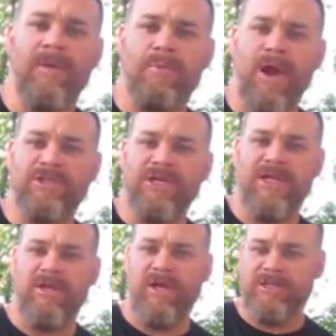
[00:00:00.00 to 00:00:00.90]
project,
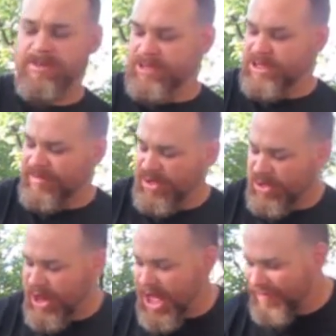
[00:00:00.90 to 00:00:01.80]
and some of the stuff that you're
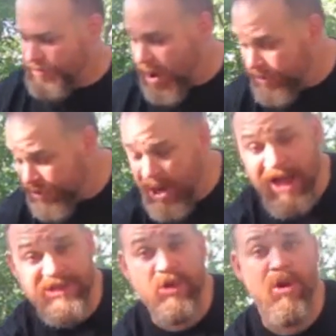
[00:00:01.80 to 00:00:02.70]
going to have probably in your
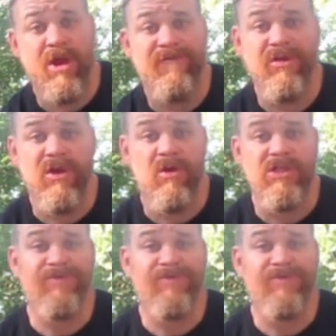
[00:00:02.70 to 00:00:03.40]
house already. If you don't, it's